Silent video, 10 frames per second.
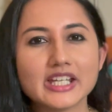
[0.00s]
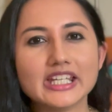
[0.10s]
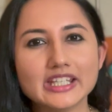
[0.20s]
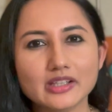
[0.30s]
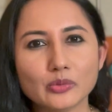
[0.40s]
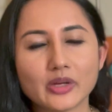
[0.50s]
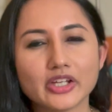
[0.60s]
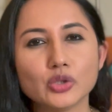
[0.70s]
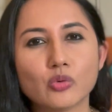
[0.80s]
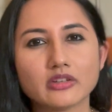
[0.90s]
Either way,
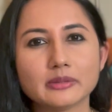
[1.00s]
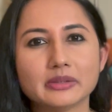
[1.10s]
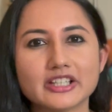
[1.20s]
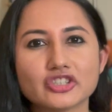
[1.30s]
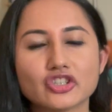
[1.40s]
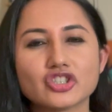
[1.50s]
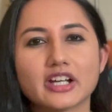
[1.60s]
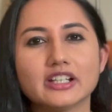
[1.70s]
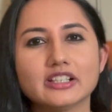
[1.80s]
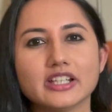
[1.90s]
you want to place your
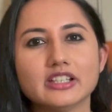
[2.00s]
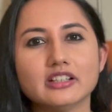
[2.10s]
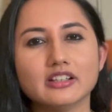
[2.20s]
child in